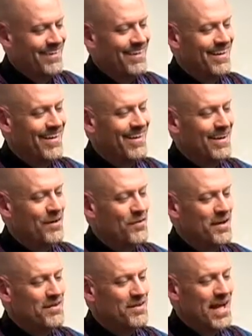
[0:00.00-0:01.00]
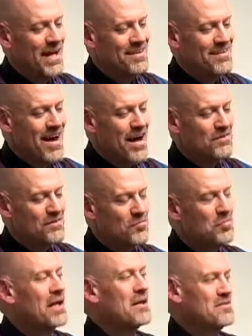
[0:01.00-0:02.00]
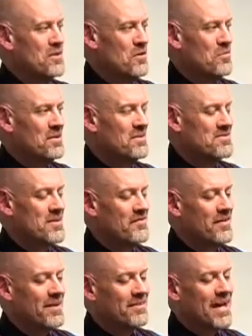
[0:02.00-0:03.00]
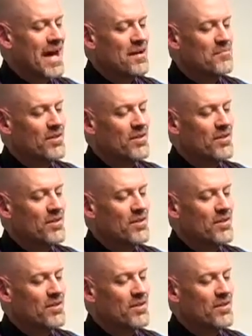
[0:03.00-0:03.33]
uh, when you had the doctrine of blood atonement and stuff like that,